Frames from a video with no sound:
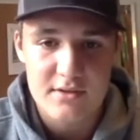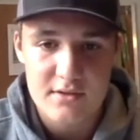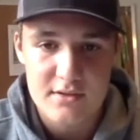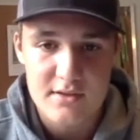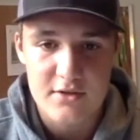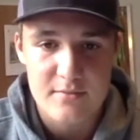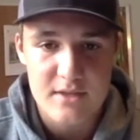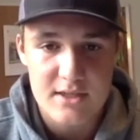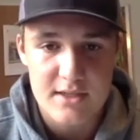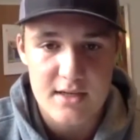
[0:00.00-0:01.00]
Central
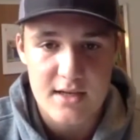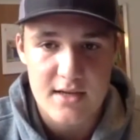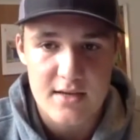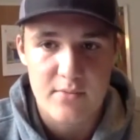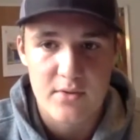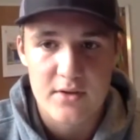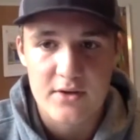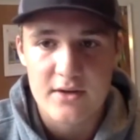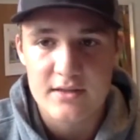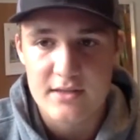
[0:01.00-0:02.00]
Michigan, and Bowling
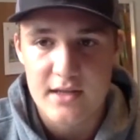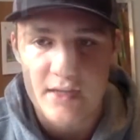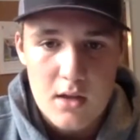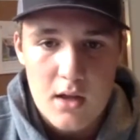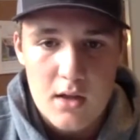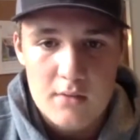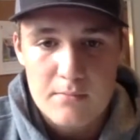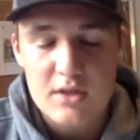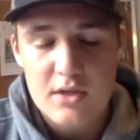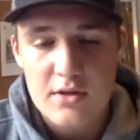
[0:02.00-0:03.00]
Green State. Uh, a
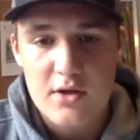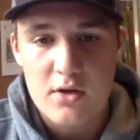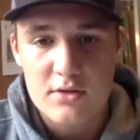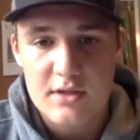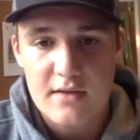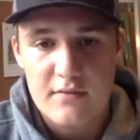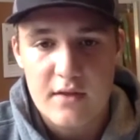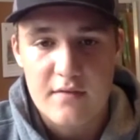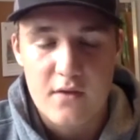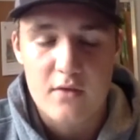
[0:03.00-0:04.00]
bunch of other coaches have
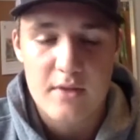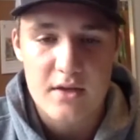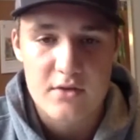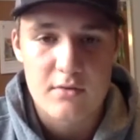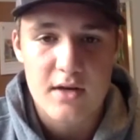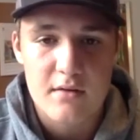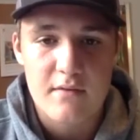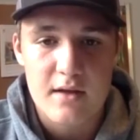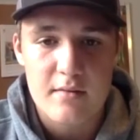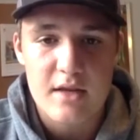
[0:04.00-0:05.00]
like followed me on Twitter,
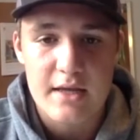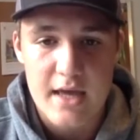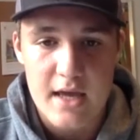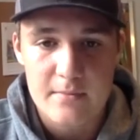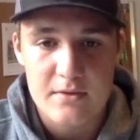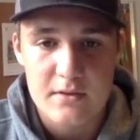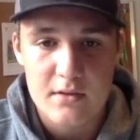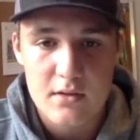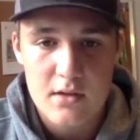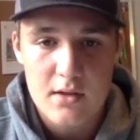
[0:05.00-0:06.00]
invited me to camps,
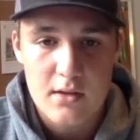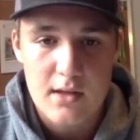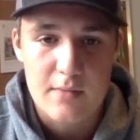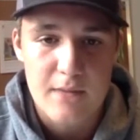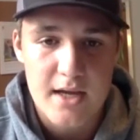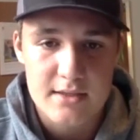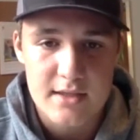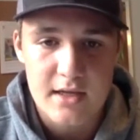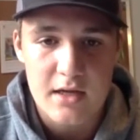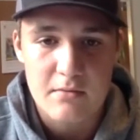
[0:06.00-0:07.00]
like Penn
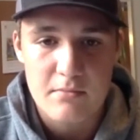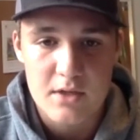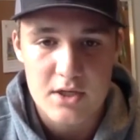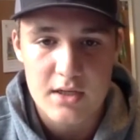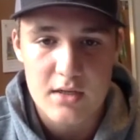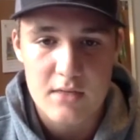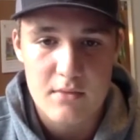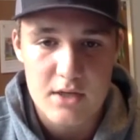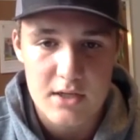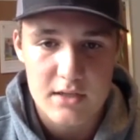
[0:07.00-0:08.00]
State, Michigan, Michigan